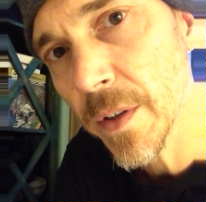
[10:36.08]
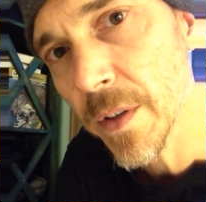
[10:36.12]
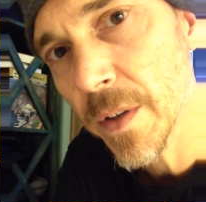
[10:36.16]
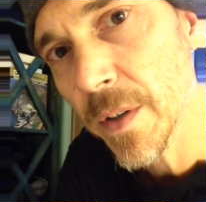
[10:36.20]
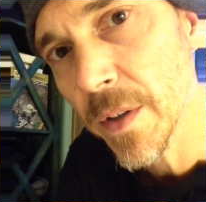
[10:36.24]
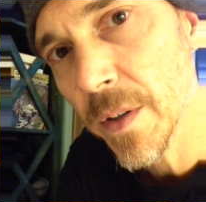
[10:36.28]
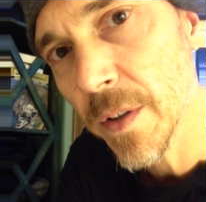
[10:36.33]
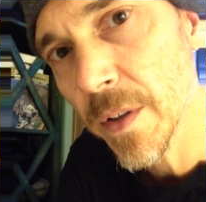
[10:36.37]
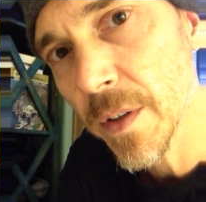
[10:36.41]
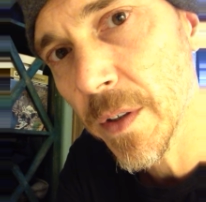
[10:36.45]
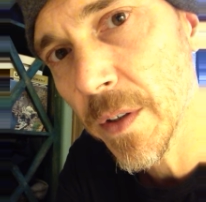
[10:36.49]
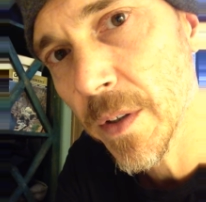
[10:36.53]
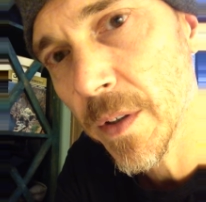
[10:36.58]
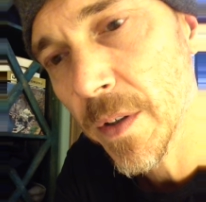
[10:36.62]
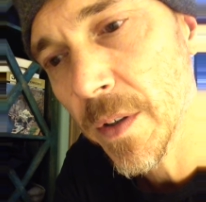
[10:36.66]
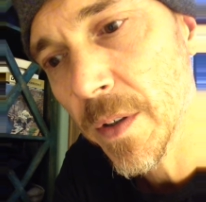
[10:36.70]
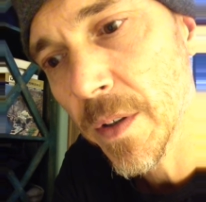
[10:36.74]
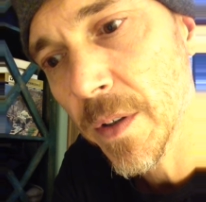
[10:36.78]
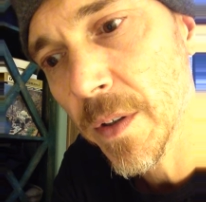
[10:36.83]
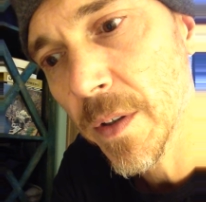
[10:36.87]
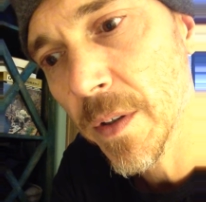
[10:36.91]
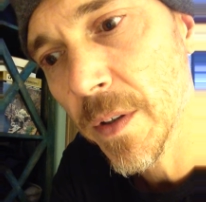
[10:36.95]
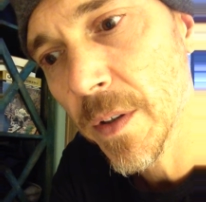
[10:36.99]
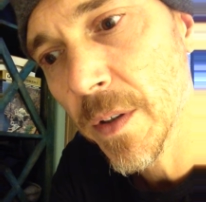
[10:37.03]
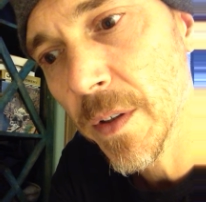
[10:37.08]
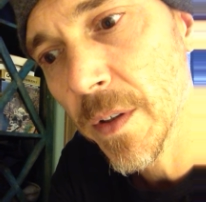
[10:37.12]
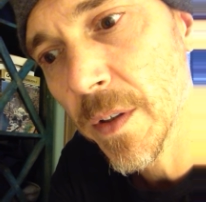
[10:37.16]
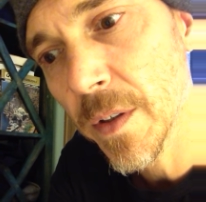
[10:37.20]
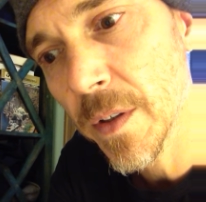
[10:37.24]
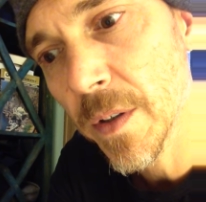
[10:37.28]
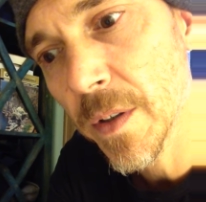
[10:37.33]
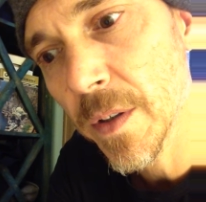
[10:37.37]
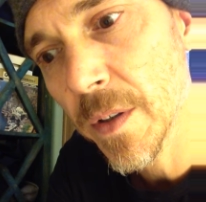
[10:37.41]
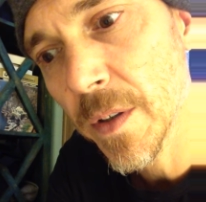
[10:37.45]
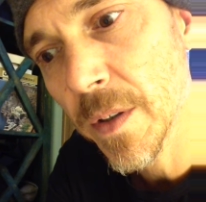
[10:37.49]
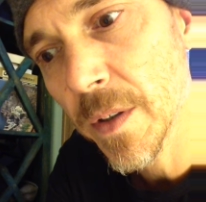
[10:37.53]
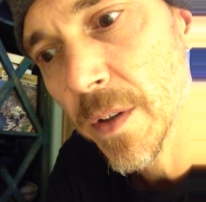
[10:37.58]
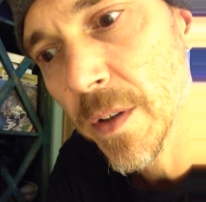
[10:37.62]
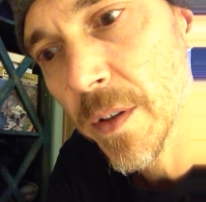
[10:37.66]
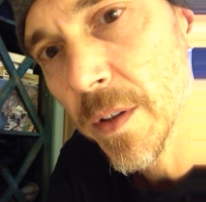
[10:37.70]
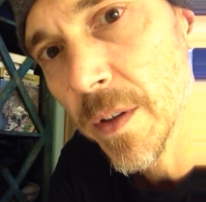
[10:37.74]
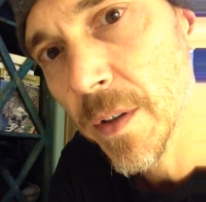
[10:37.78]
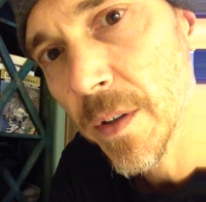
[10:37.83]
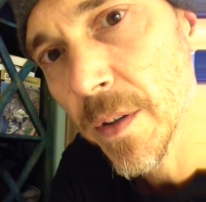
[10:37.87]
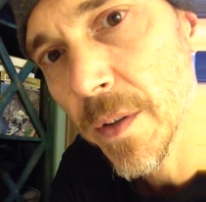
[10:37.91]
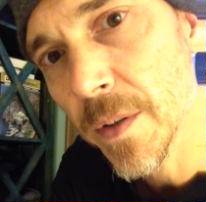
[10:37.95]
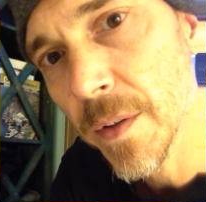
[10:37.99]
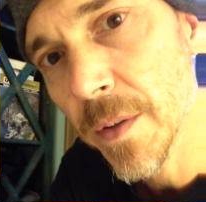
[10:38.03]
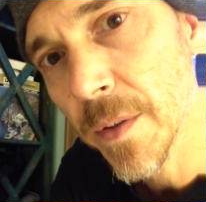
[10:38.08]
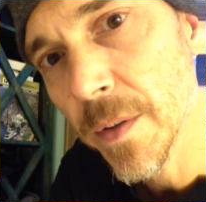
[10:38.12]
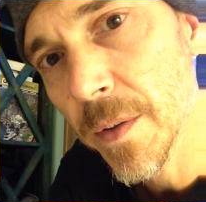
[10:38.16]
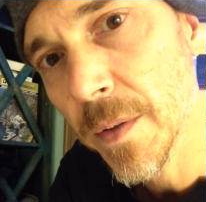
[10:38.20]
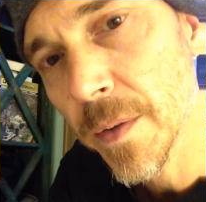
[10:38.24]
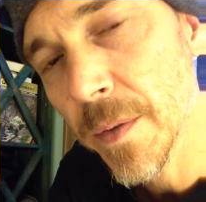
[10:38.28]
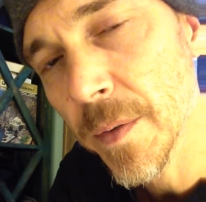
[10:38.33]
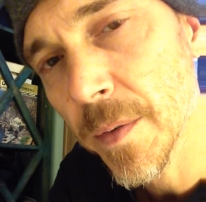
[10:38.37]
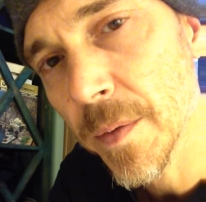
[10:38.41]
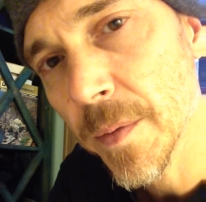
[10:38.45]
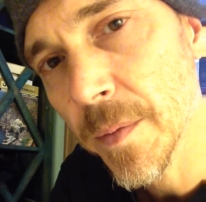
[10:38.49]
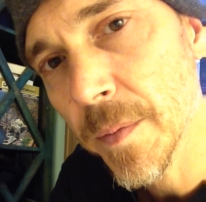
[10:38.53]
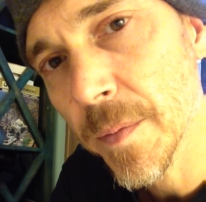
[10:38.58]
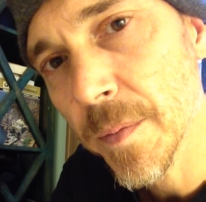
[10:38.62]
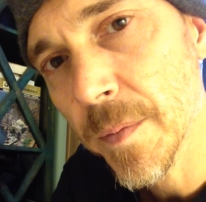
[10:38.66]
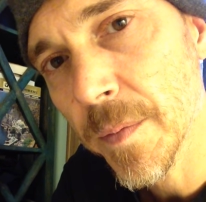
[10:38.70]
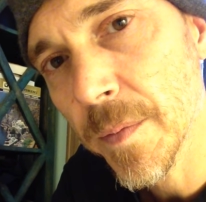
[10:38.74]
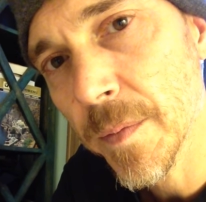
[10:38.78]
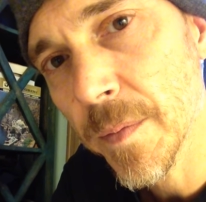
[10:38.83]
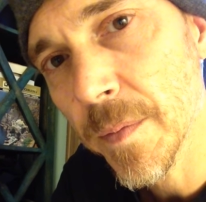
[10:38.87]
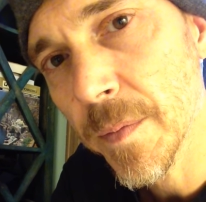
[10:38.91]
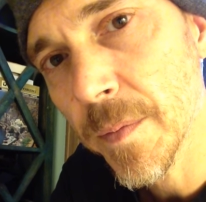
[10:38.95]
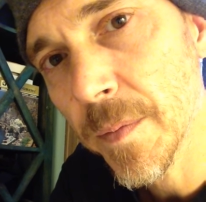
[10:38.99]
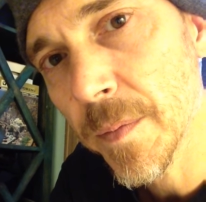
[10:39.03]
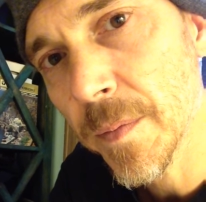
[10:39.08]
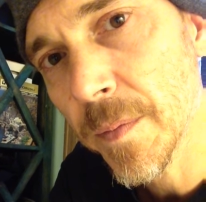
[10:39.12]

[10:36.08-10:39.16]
(no one is talking)